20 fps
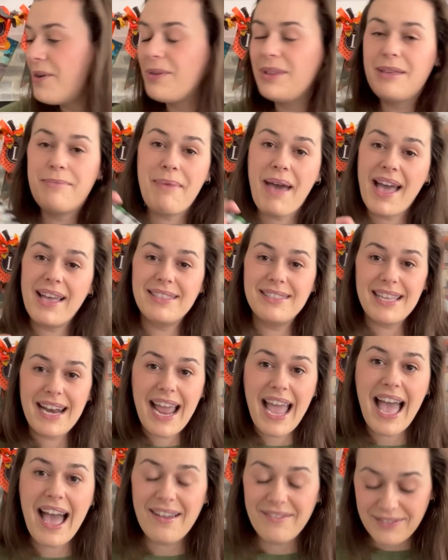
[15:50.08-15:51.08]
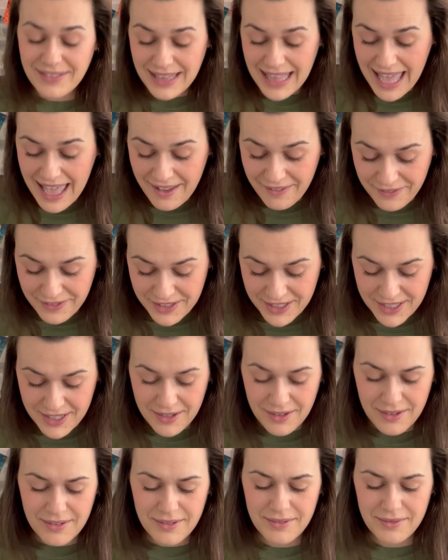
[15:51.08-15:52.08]
only bags that I have left,
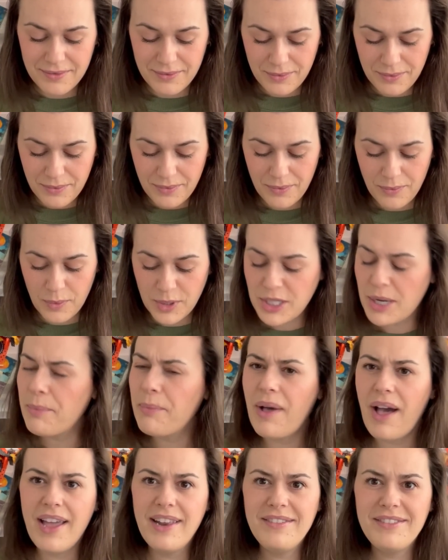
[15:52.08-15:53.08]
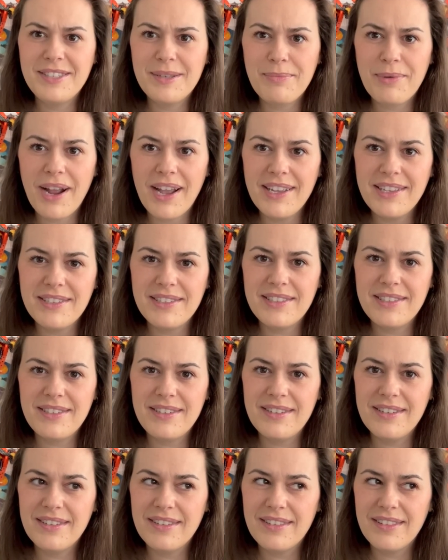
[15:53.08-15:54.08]
which I'm kind of surprised
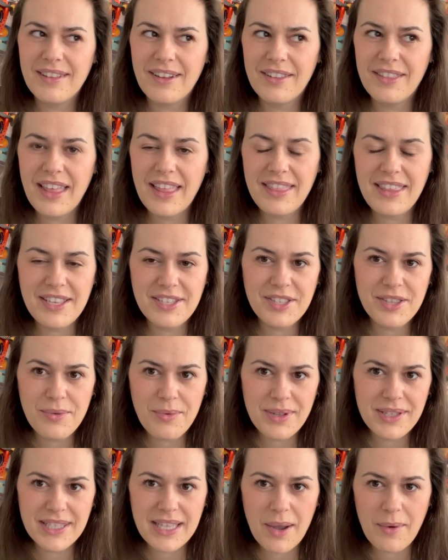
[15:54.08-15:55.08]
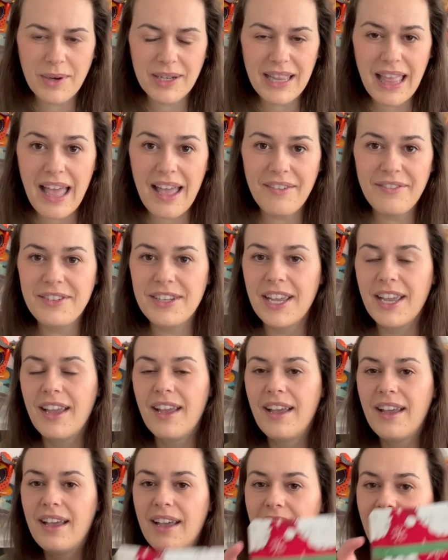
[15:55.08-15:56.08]
that these are the ones that were left,
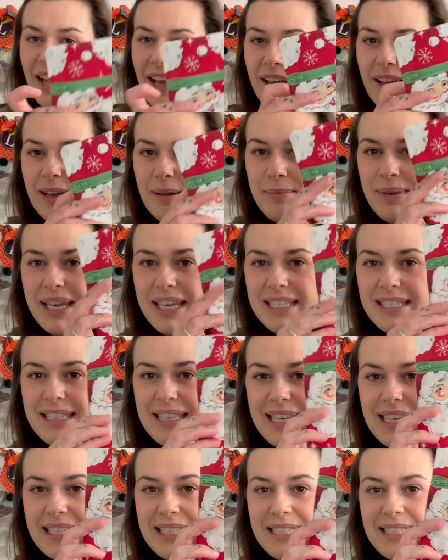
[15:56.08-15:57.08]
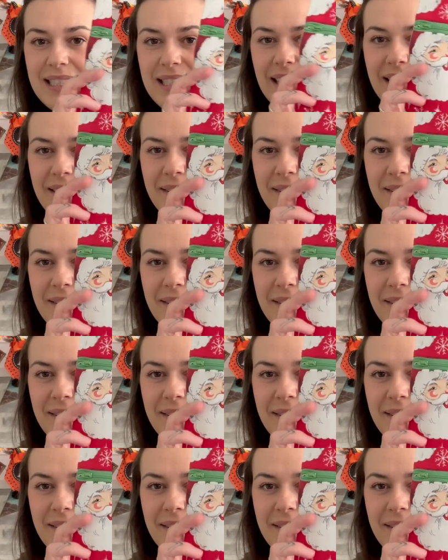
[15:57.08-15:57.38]
is this